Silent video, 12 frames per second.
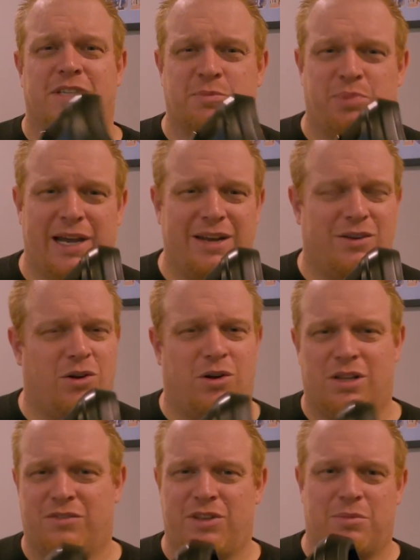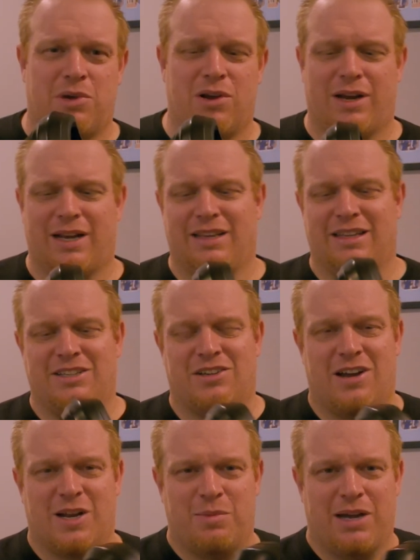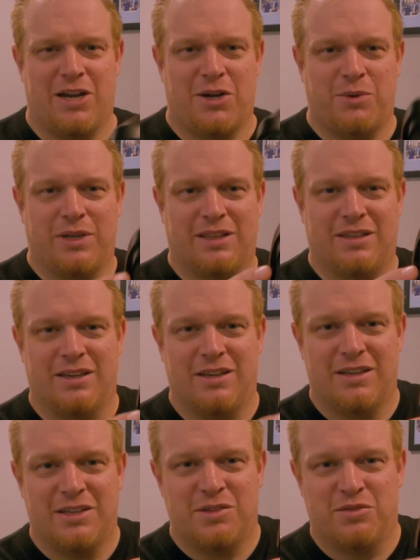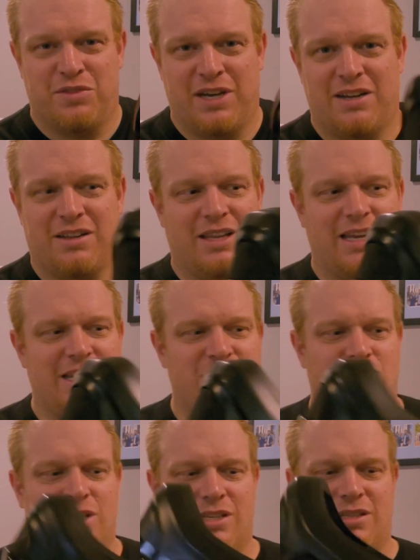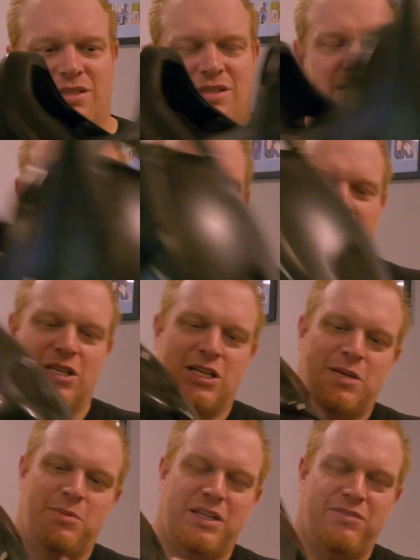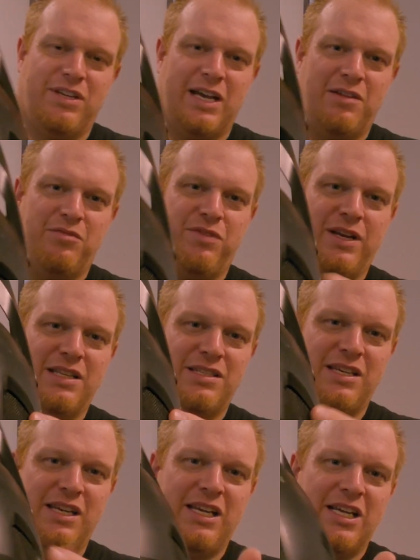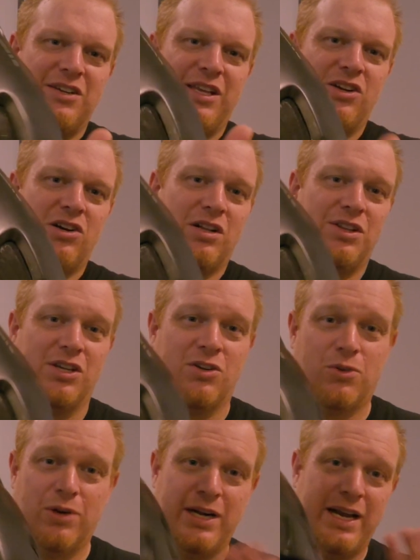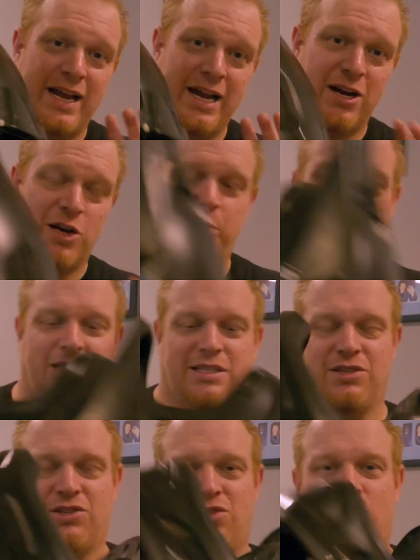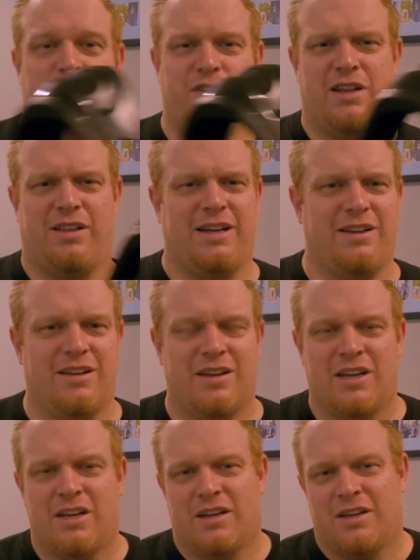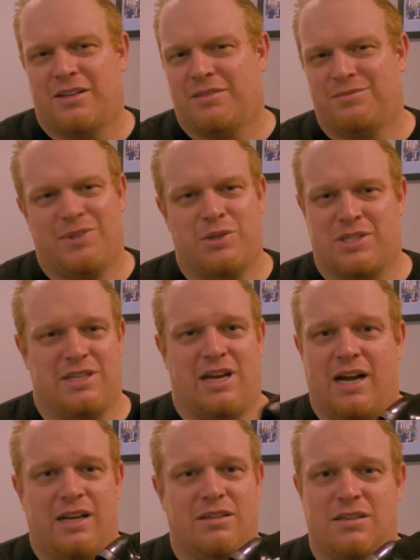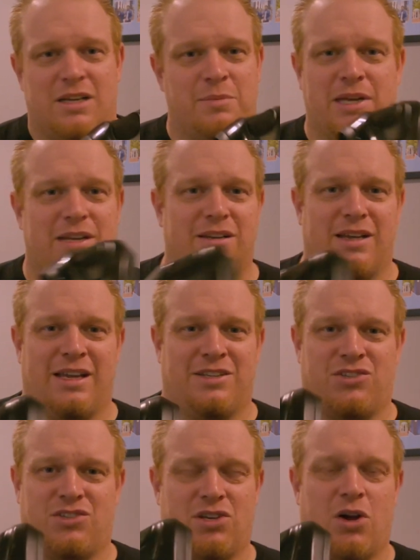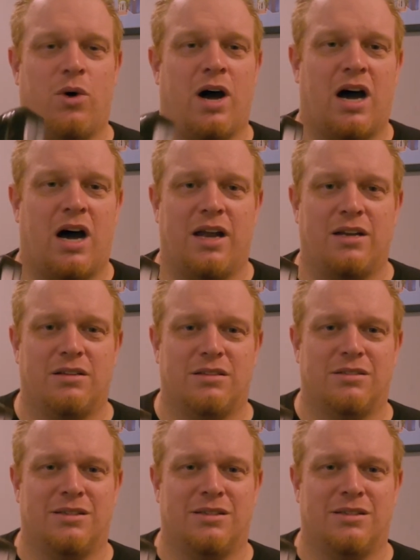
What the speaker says: despite all of the marketing they talk about with the ventilation system, they've got vents here, they call it the Coron Air because it's so ventilated. No, it's not. I mean, it's so hot.